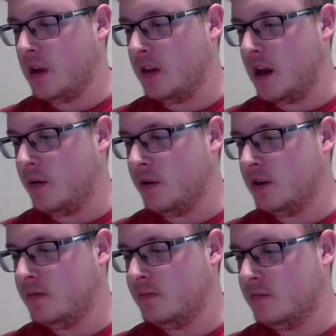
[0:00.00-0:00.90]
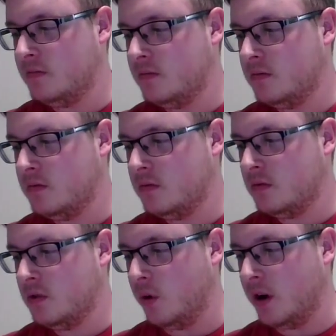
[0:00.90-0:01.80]
in that one,
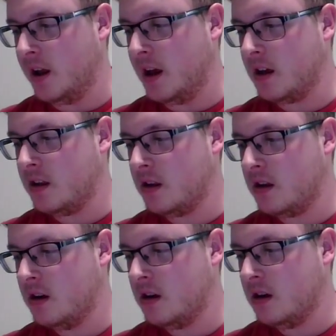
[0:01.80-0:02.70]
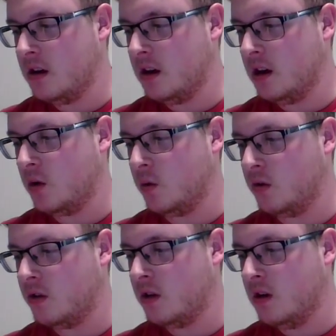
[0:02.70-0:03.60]
you want x
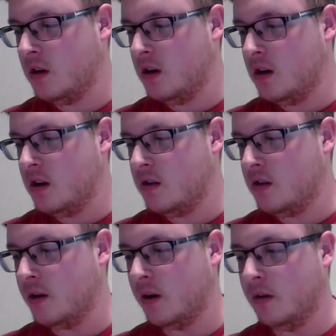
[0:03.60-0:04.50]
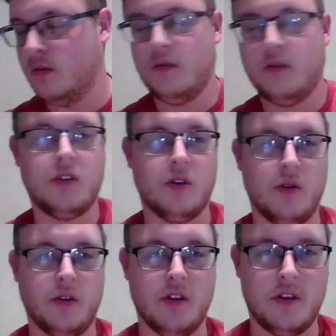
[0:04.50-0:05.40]
equals 0.
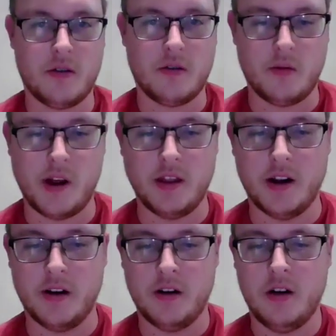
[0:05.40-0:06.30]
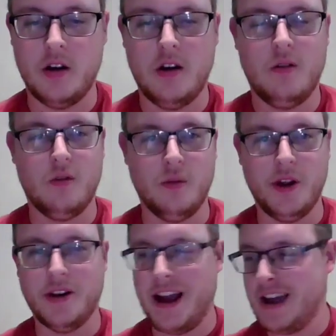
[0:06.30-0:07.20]
So the 0 right there would
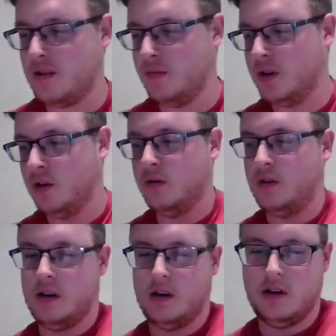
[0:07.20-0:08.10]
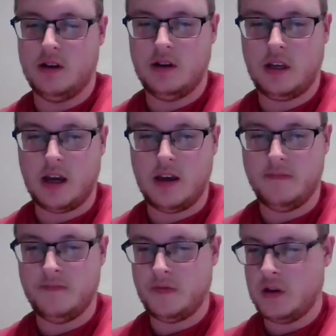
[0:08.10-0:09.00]
be your asymptote. Okay.